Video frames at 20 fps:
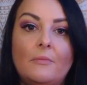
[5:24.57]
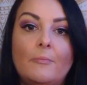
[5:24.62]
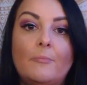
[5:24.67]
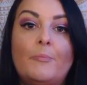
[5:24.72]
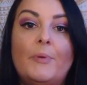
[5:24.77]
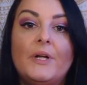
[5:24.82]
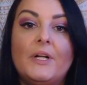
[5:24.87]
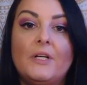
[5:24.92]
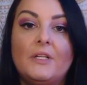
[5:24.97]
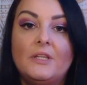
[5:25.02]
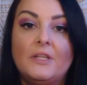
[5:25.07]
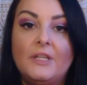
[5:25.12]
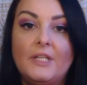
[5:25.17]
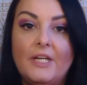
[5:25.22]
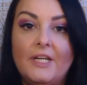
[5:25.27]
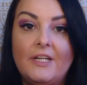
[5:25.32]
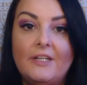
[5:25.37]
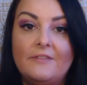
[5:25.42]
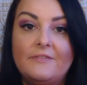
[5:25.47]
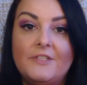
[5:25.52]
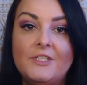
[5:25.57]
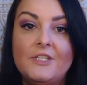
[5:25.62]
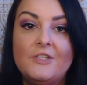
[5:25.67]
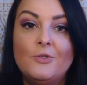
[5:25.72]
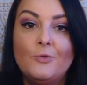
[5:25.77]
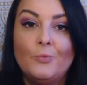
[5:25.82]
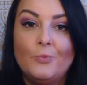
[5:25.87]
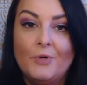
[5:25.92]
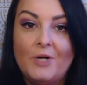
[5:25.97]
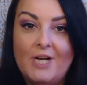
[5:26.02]
but a lived
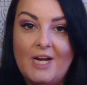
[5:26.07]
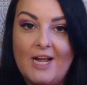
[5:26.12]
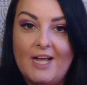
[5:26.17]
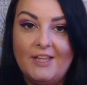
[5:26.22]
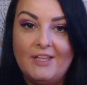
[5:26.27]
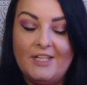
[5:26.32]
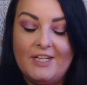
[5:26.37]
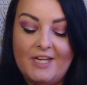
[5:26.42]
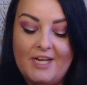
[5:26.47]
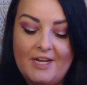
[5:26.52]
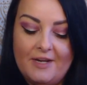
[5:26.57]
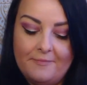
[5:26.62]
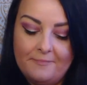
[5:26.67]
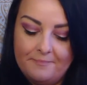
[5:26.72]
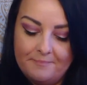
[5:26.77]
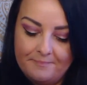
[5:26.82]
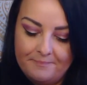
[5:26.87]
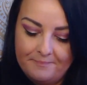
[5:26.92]
reality.